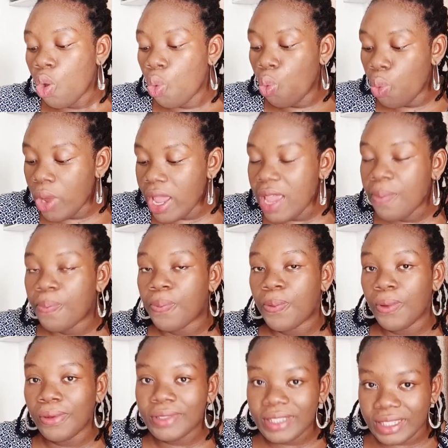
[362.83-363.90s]
whey
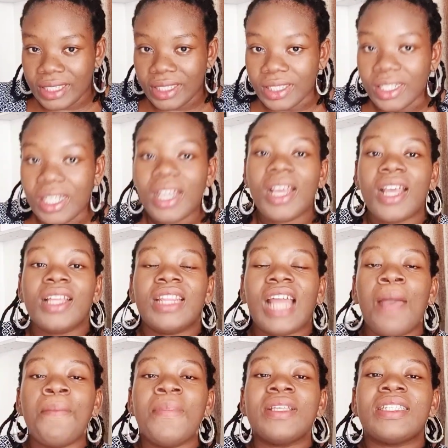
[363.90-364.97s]
protein,
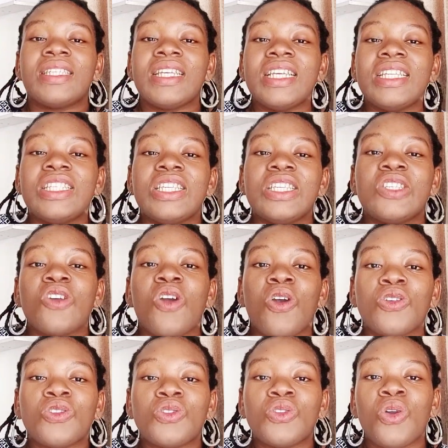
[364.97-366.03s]
that means it is
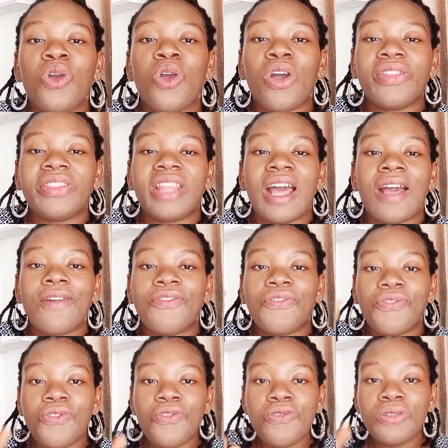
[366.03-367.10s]
also under
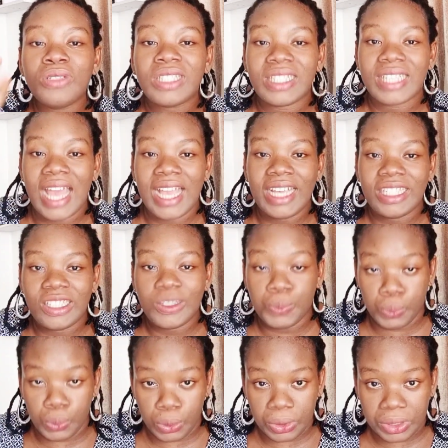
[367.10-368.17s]
full sized
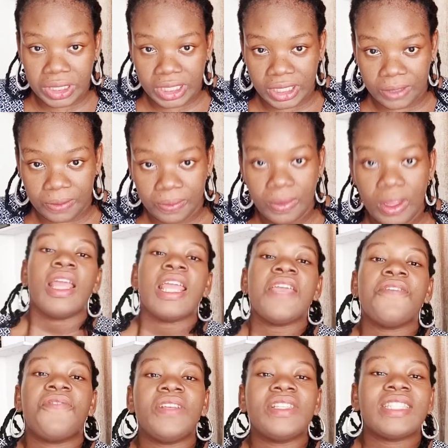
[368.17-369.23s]
protein.
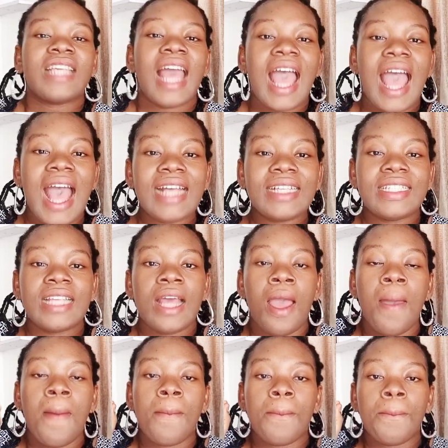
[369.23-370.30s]
If it has
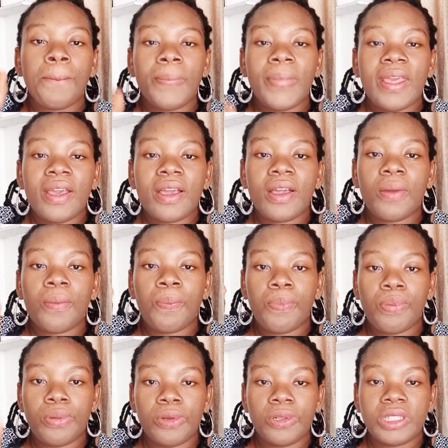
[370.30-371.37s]
milk
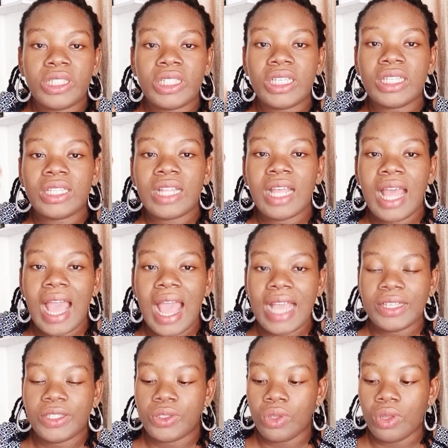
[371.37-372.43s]
protein
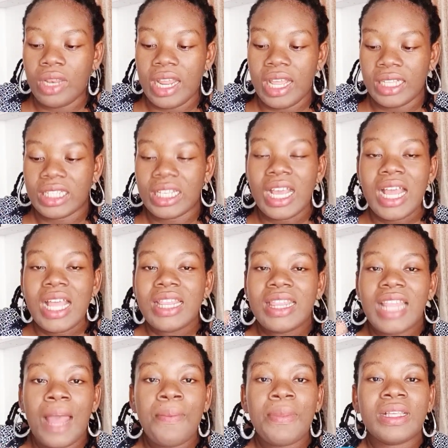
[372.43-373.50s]
isolate,
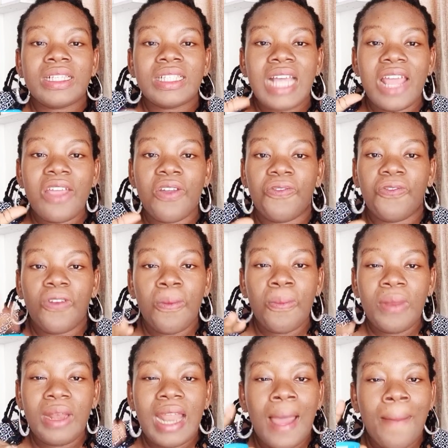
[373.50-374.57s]
that means that your
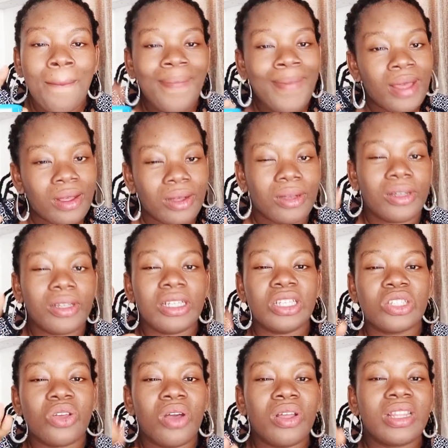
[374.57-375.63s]
formula milk
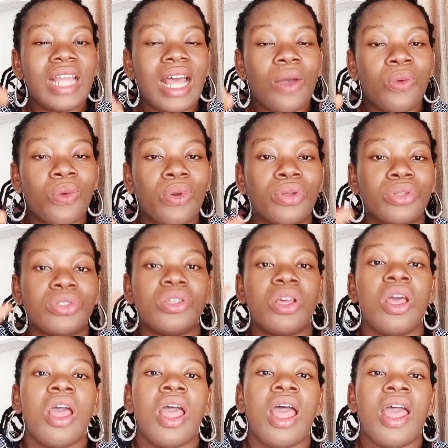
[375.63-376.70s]
is under what?
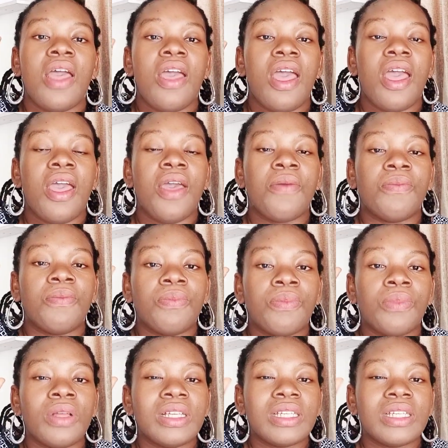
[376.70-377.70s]
um